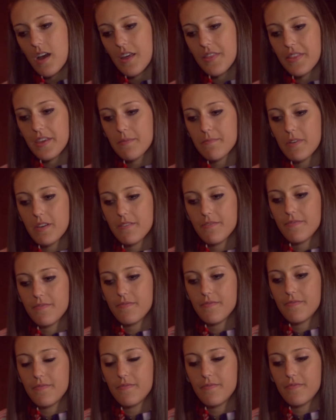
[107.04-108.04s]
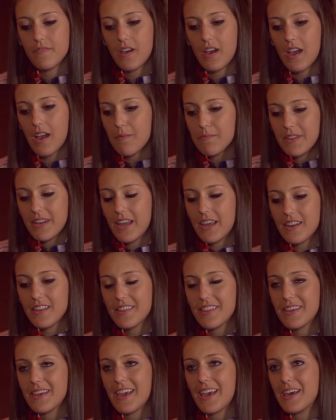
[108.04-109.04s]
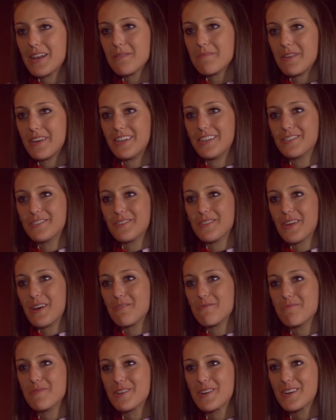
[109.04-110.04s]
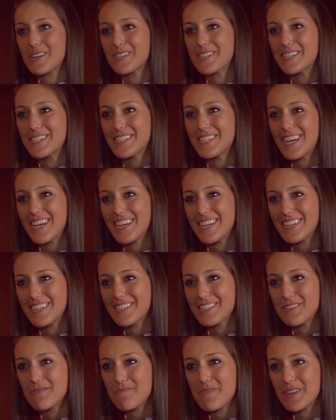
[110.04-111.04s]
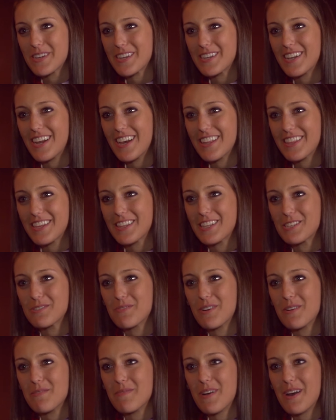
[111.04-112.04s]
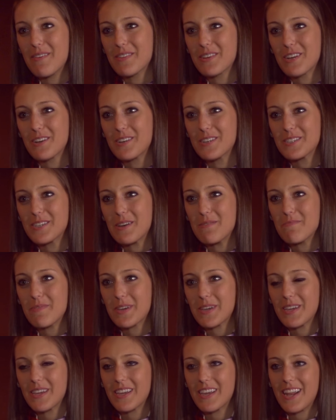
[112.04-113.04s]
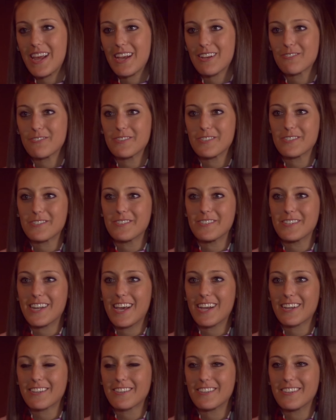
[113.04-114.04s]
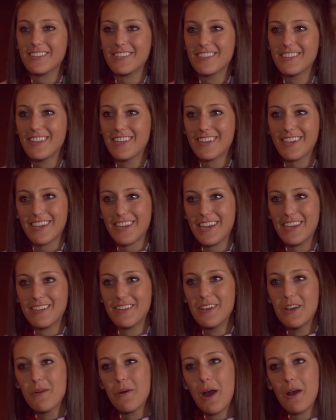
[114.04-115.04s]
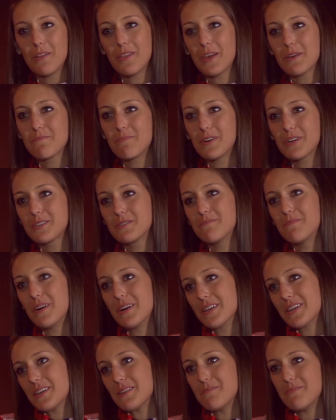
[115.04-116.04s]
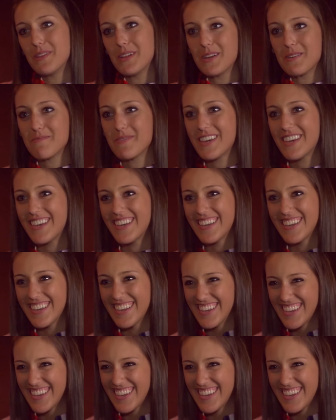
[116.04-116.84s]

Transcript: I think my, I mean anything animated, so that would be hard to say, to pick an, I think that's why I'm having a hard time picking an actress or an actor. Like I can't, I'd like Bugs Bunny to play me.